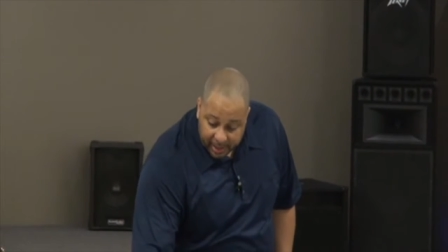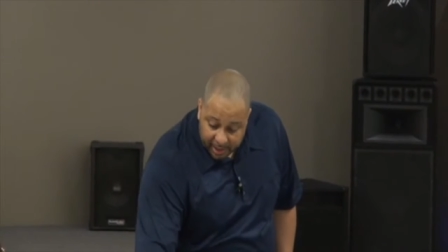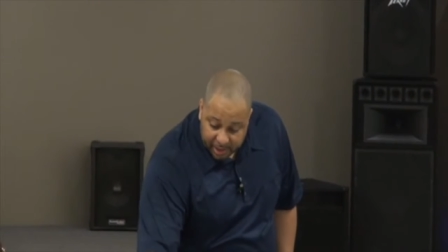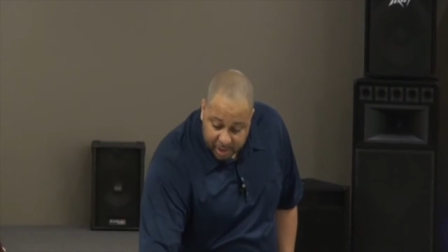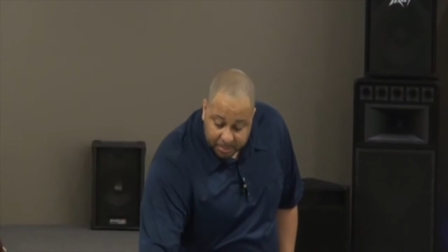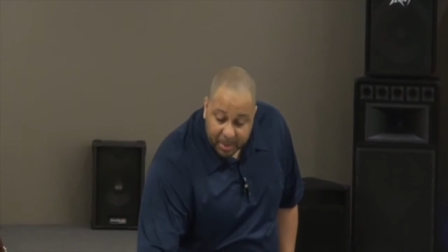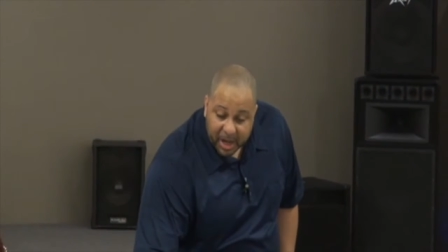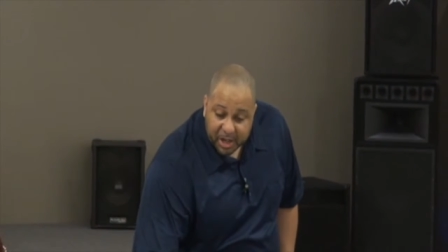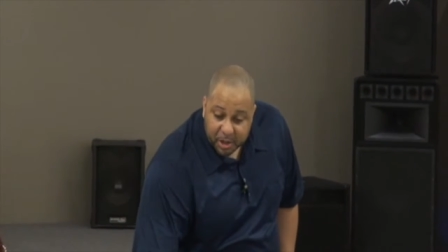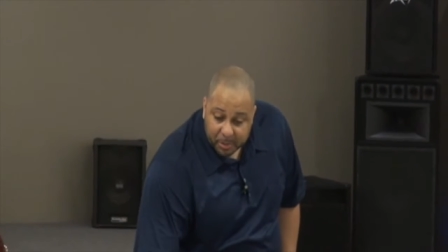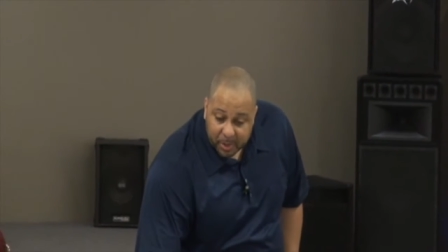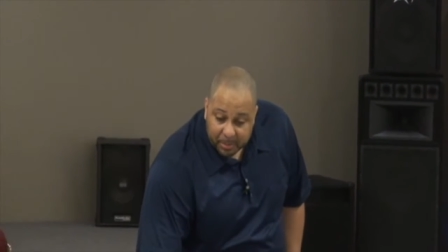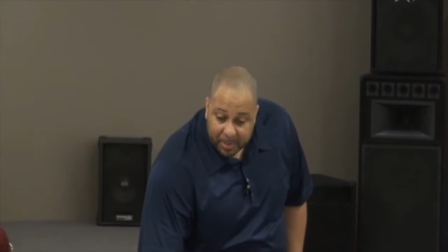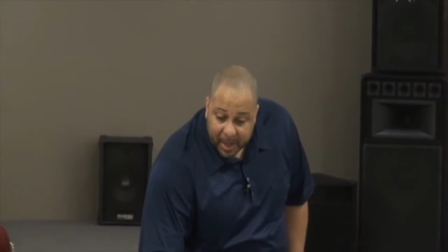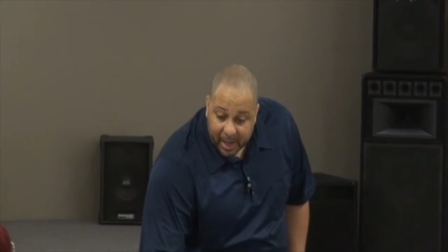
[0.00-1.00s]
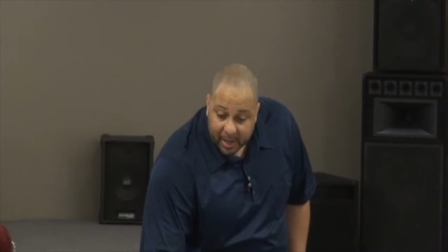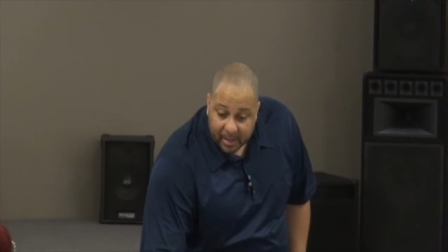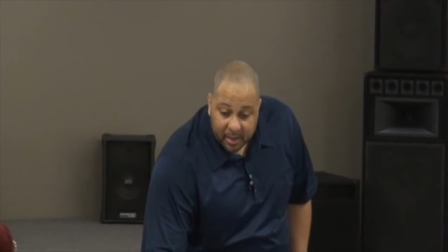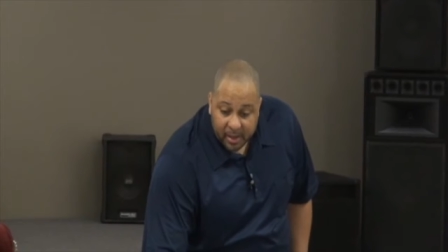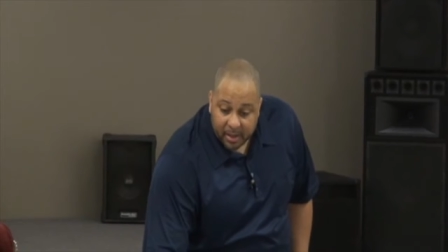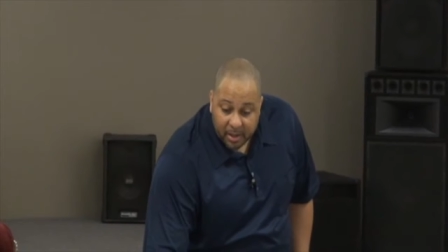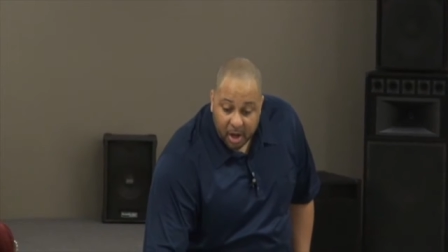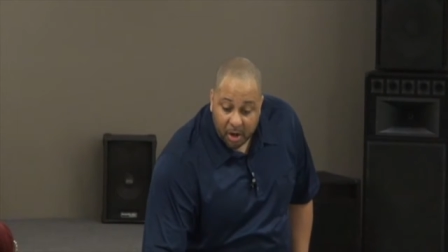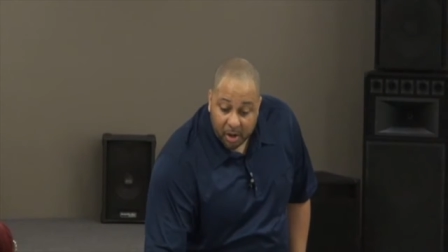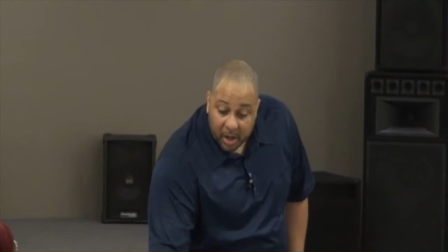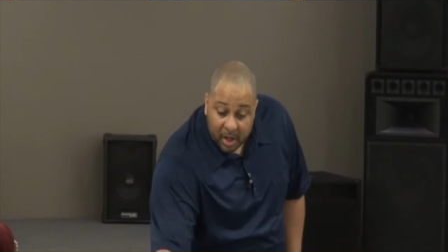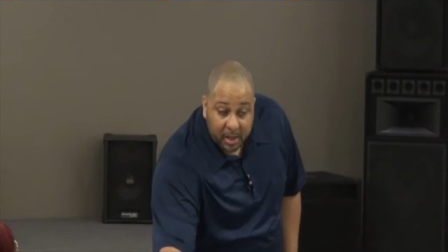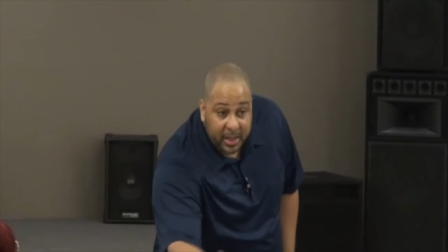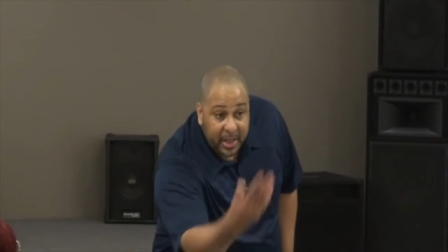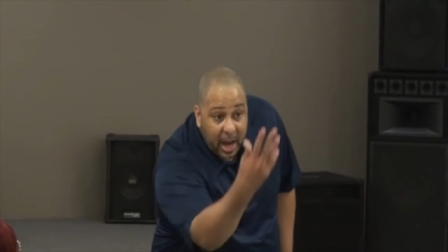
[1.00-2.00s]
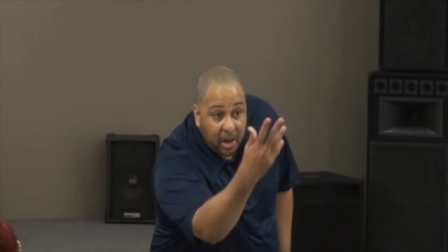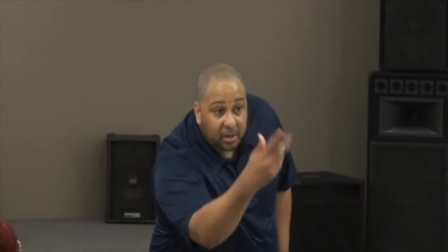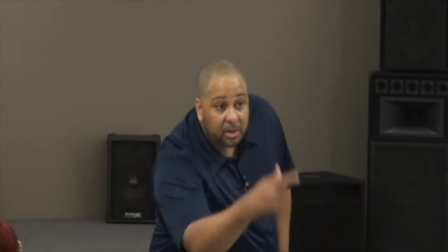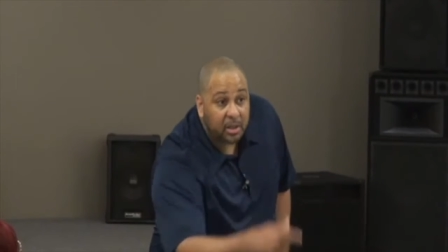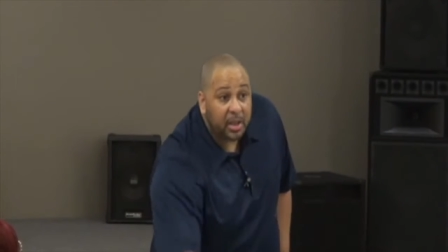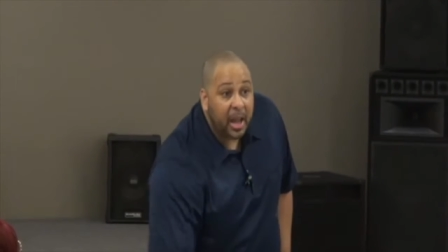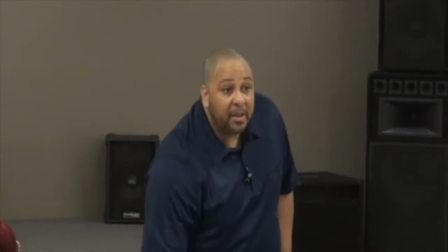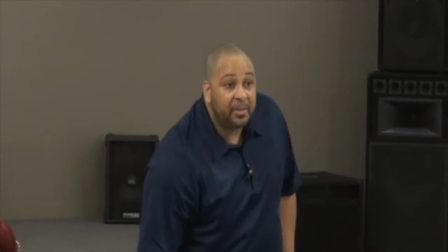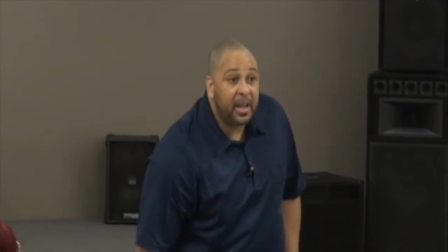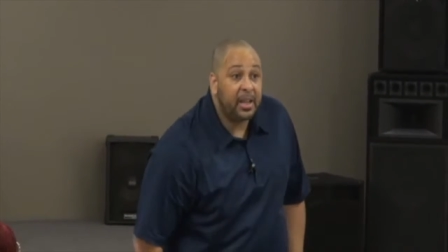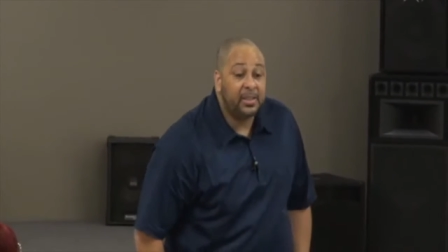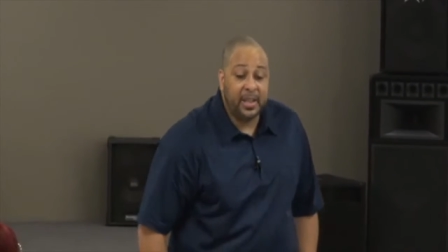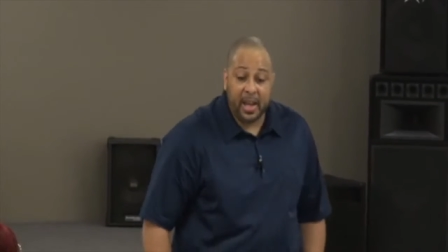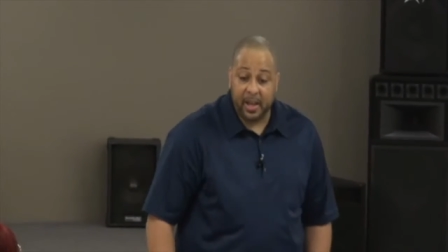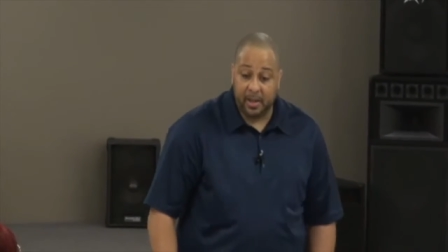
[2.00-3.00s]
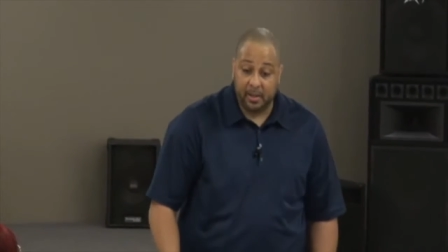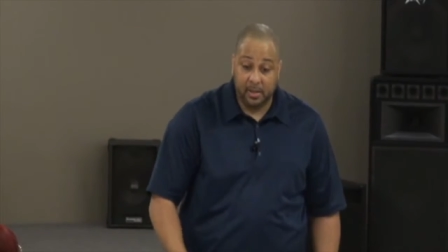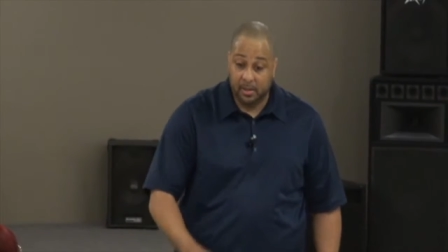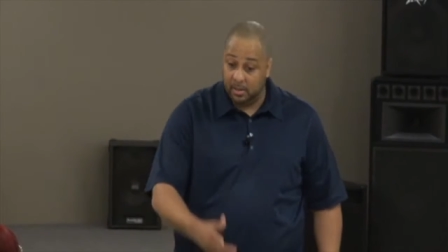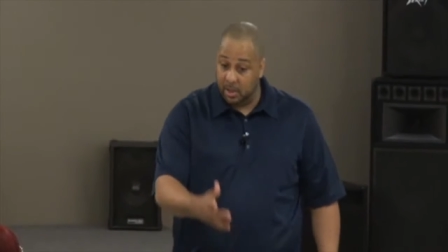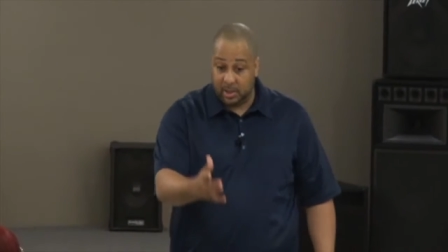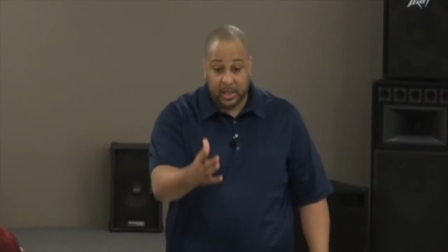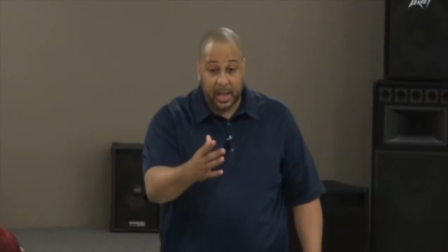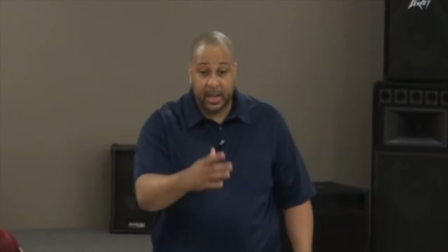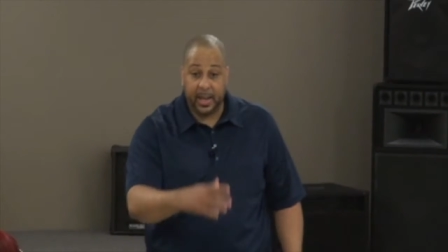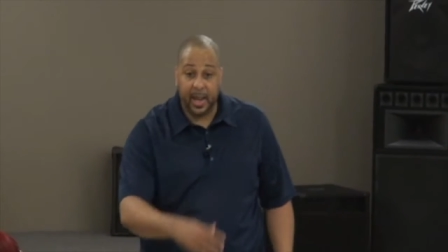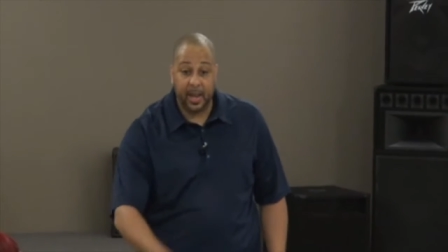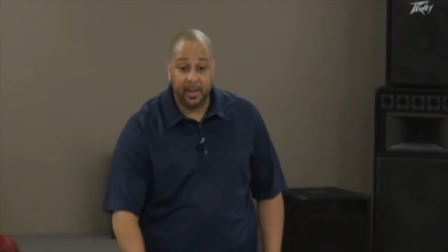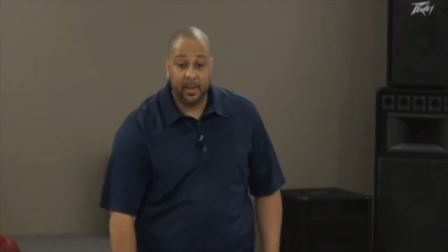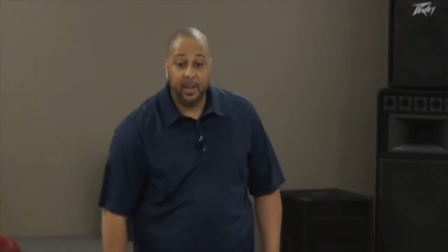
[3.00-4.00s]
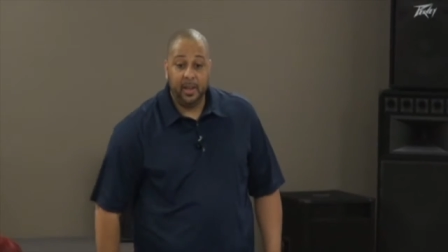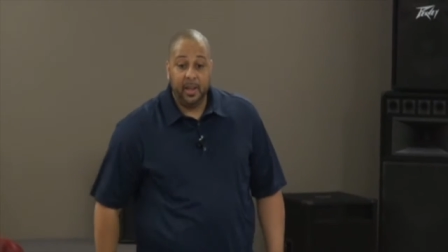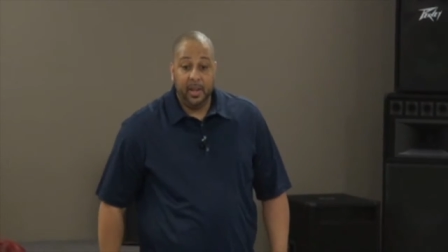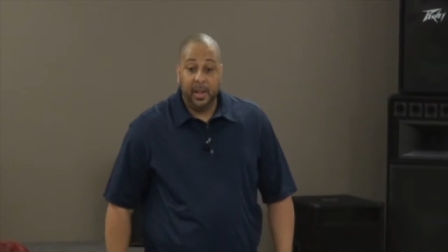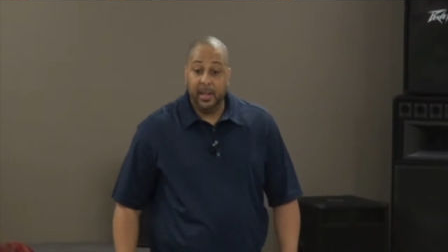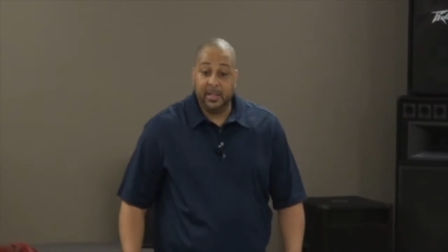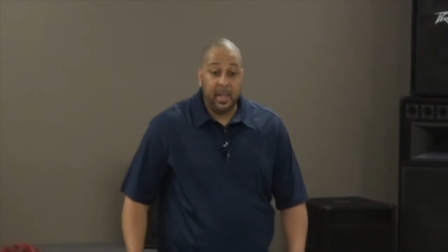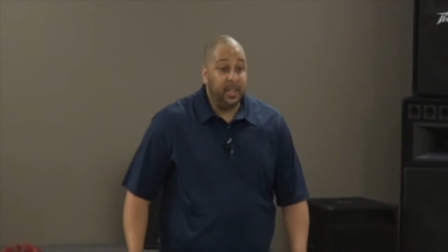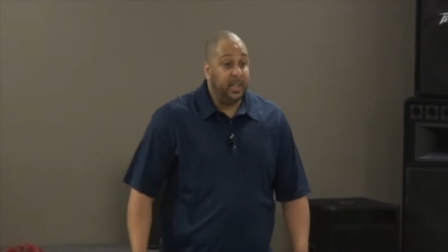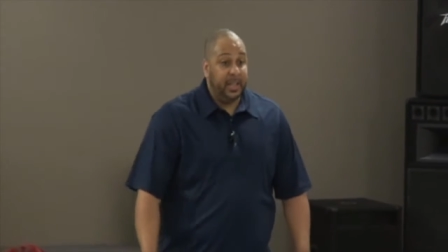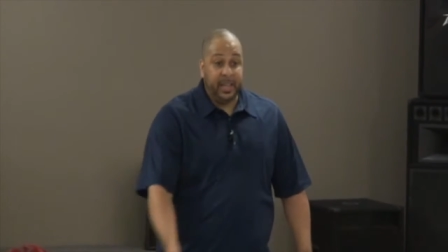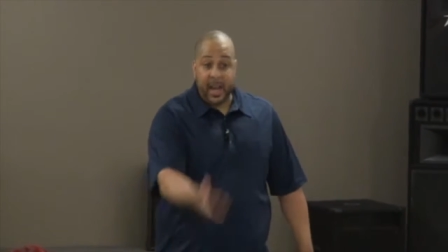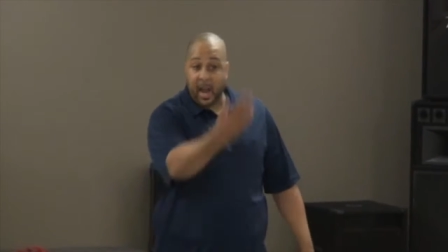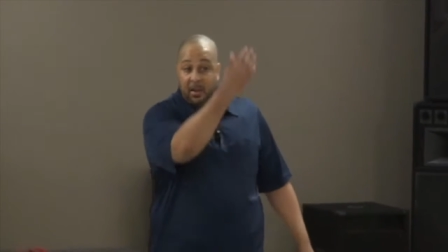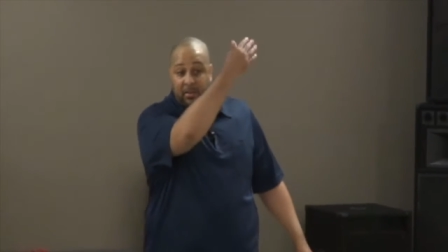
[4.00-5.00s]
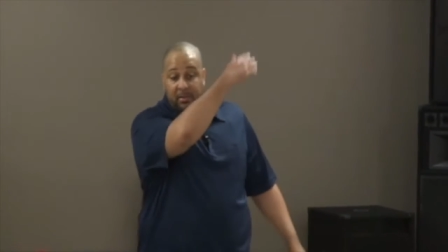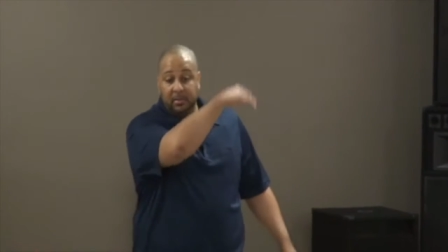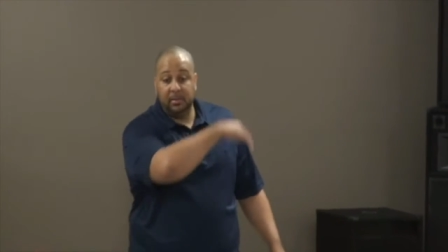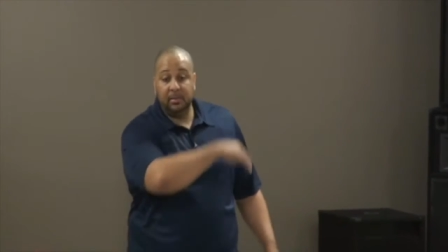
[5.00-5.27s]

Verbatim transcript: Here's the price you want to pay it. No, get out. Have a nice day." Just like that. He'd tell you, "Get out."